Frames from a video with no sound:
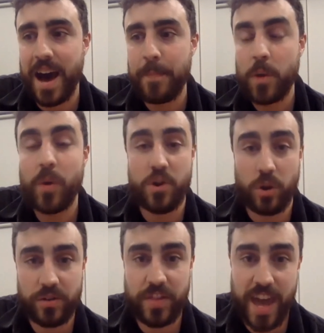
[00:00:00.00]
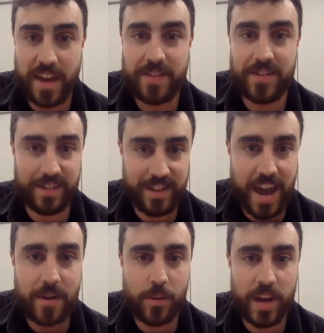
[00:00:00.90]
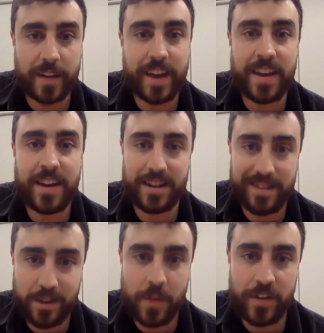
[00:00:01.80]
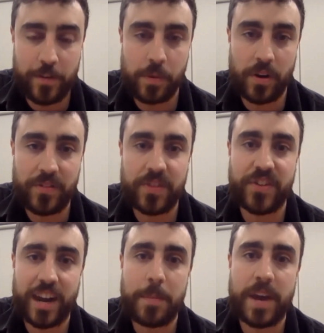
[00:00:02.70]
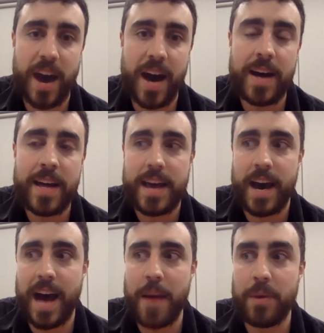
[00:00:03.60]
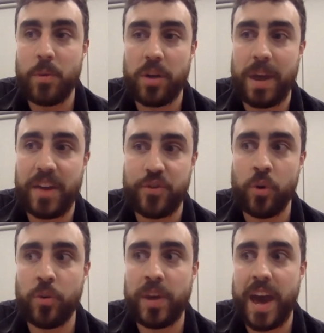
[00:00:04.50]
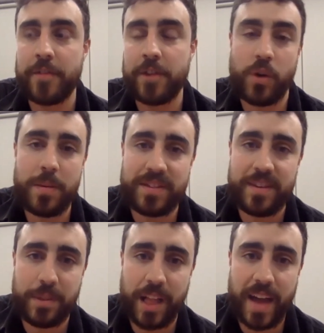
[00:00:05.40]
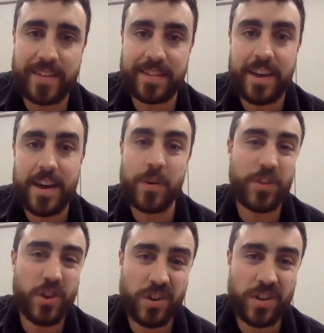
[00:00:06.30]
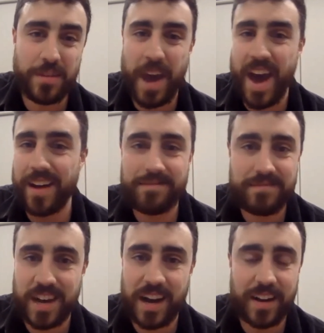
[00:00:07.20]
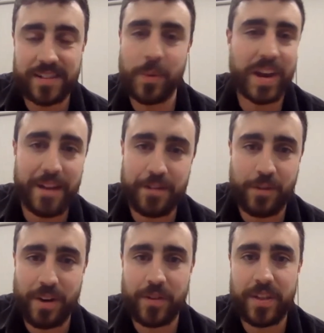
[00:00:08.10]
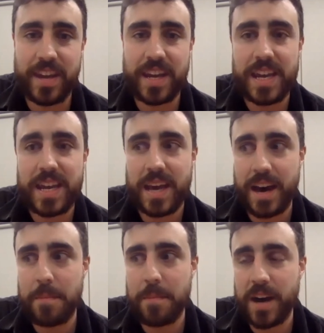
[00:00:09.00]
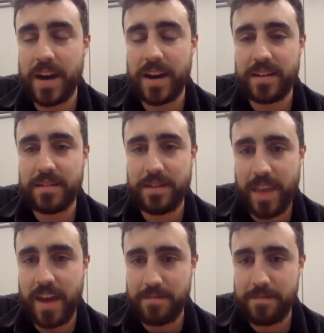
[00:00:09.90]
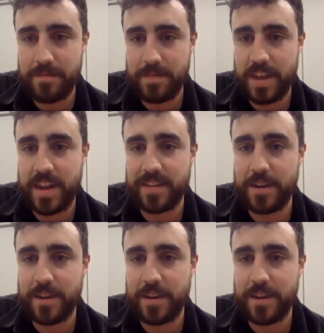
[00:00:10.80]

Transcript: We're not there just yet. We are taking a conservative approach to GDPR, and we want to make sure that we have agreements in place with unions about so we're covered for everything in that answer.